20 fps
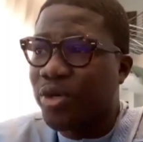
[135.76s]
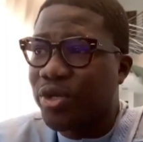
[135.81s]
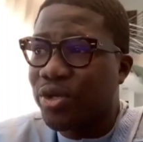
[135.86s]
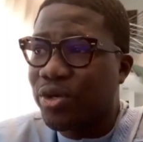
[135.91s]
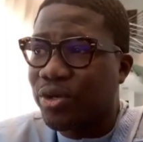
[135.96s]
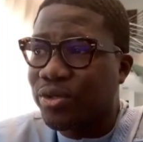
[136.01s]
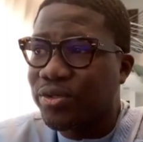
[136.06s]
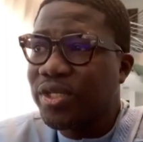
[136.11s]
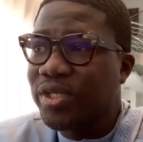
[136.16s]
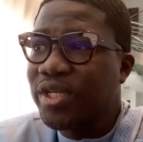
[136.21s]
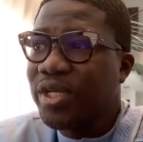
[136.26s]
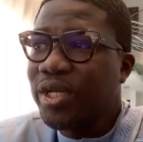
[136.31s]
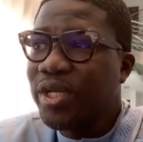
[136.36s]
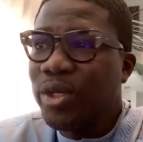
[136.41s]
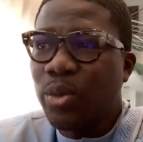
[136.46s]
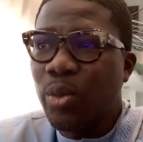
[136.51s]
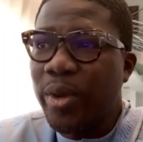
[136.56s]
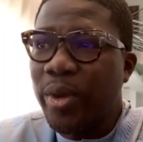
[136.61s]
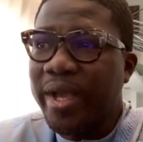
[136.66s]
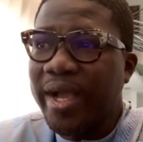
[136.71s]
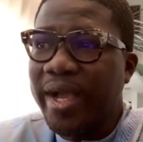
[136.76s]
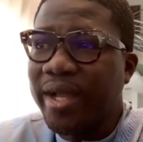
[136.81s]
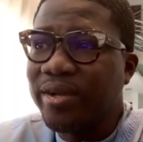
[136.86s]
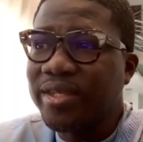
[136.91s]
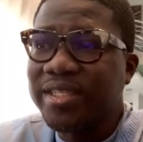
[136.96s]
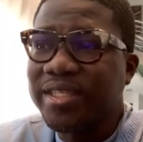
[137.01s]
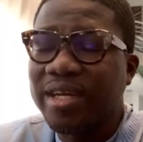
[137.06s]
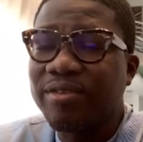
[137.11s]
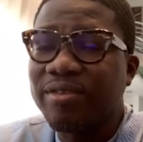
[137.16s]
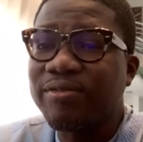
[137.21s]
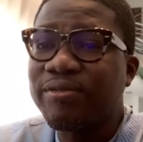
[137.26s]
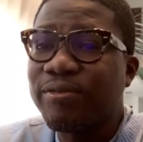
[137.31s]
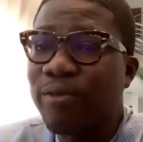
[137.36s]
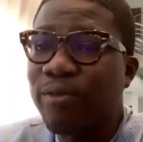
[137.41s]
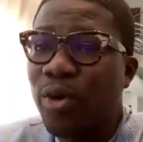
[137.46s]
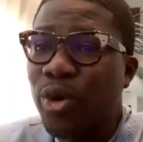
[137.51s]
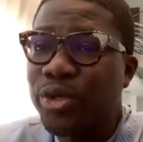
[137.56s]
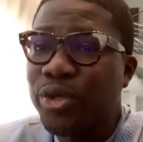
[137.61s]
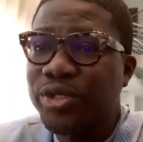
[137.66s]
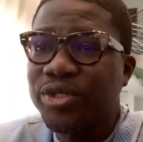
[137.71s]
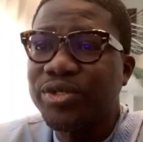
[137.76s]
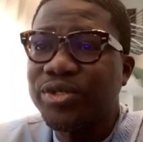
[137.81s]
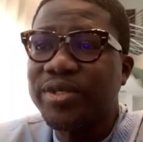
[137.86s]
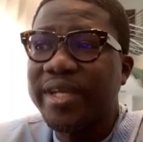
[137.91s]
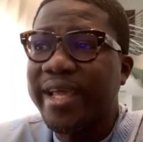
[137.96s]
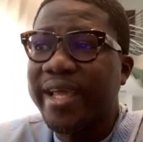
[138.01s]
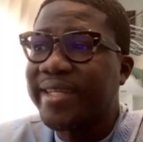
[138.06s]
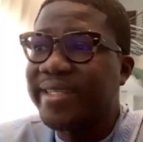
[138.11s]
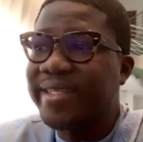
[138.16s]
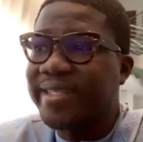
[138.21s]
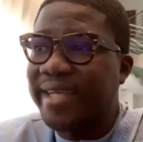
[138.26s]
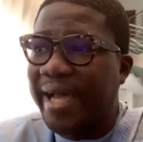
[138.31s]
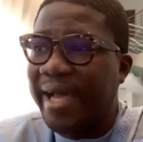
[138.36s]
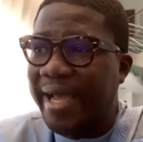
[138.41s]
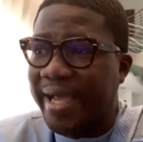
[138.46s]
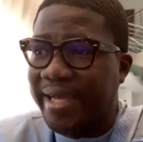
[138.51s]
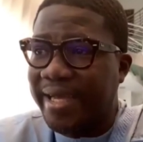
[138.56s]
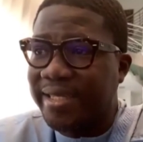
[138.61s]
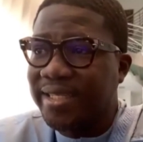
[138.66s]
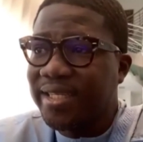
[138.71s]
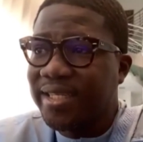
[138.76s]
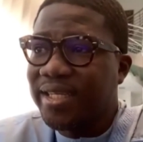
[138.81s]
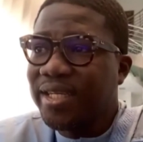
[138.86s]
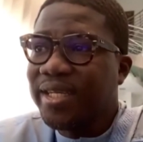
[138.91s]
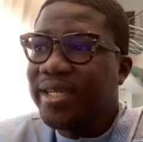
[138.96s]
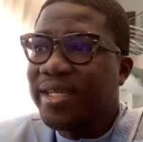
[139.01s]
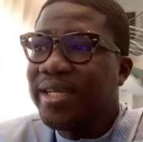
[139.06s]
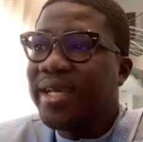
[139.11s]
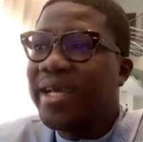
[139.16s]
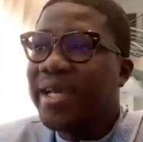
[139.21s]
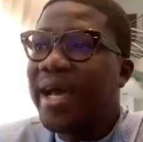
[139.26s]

and sisters will be met with grave consequences.